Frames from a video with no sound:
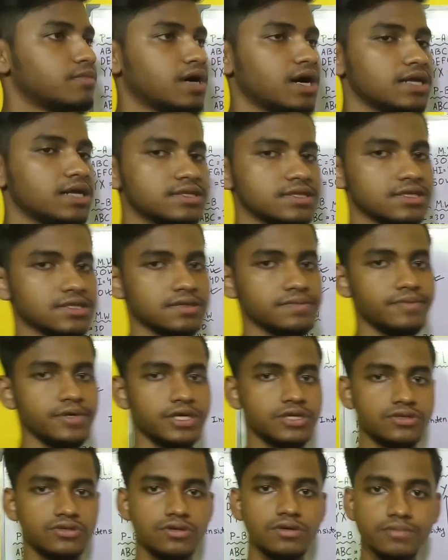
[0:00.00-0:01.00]
mass
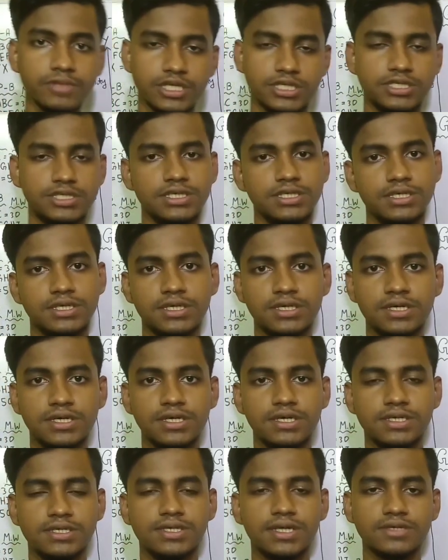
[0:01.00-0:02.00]
spectrometry.
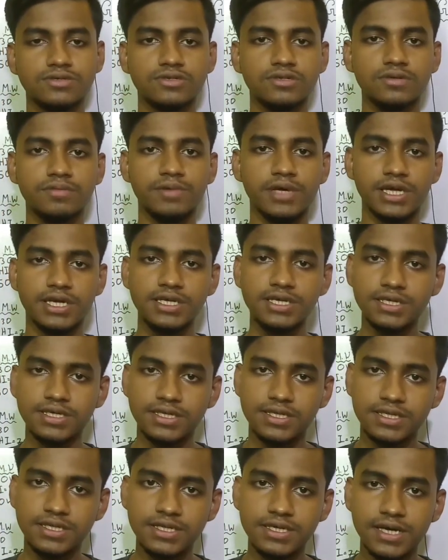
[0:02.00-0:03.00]
It is actually very
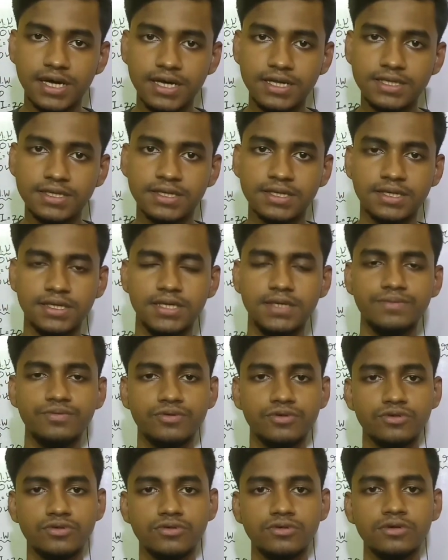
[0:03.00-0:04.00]
easy, guys.
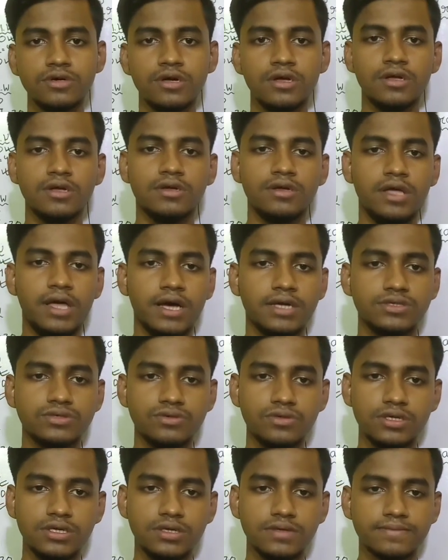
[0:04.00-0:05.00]
If you
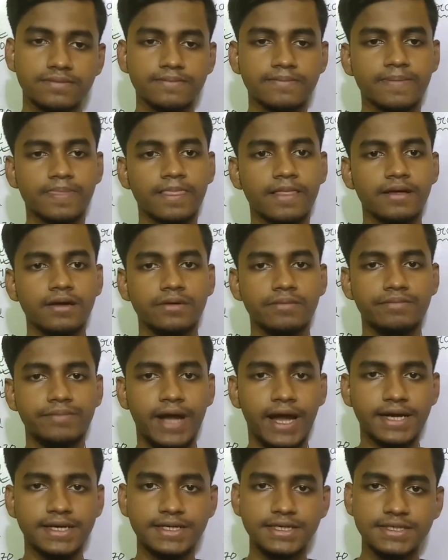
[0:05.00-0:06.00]
actually
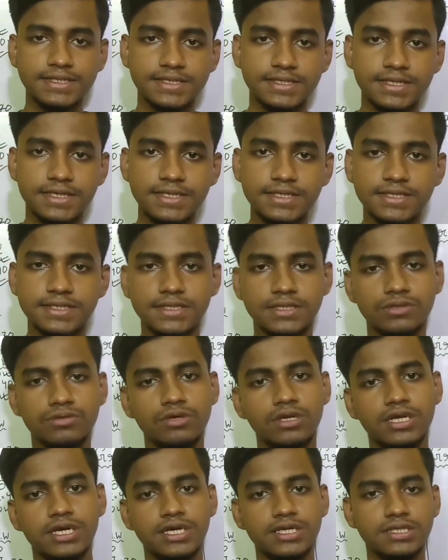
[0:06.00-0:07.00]
practice this, you
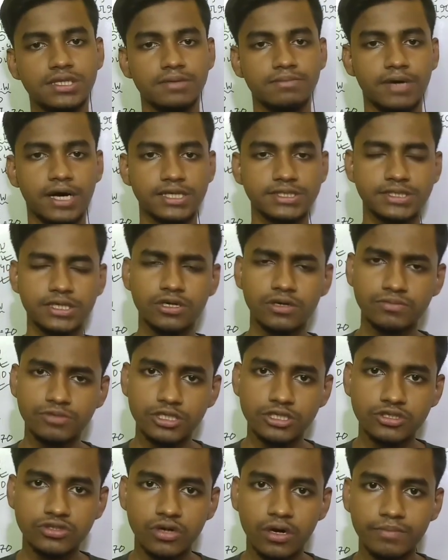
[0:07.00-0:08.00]
will get the master of
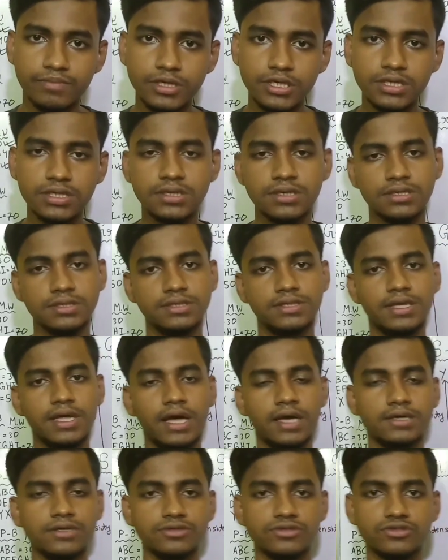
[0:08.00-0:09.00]
this topic.
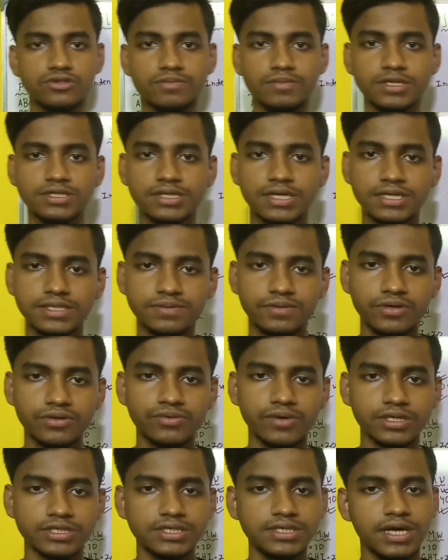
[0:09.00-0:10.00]
Thank you so much, guys, for
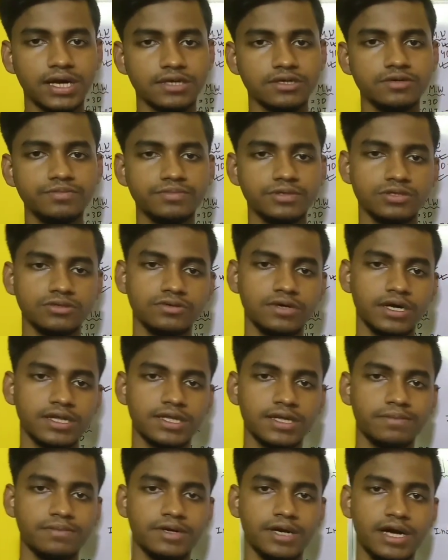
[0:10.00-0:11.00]
watching. I hope you
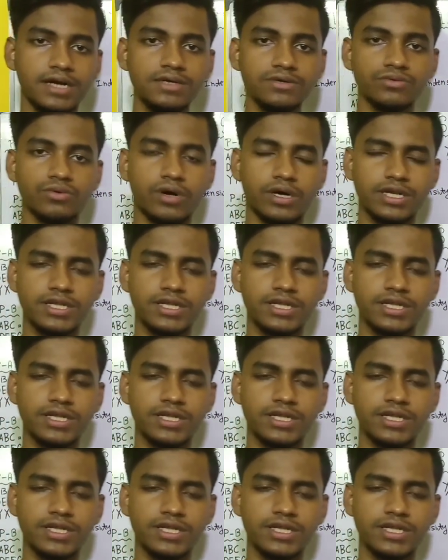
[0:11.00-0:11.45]
guys have learned